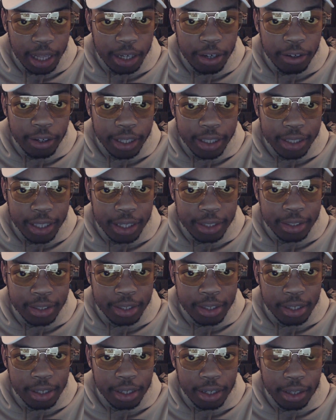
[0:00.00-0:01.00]
they don't
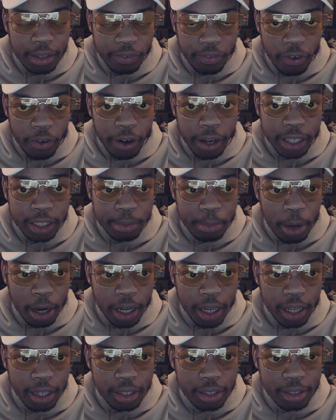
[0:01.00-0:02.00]
exist in the Forex
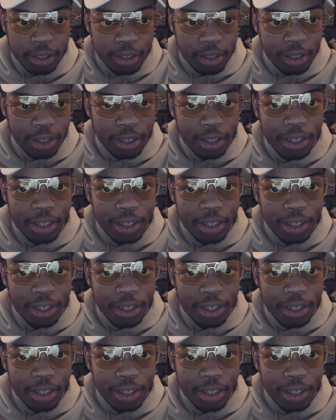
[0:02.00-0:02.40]
market.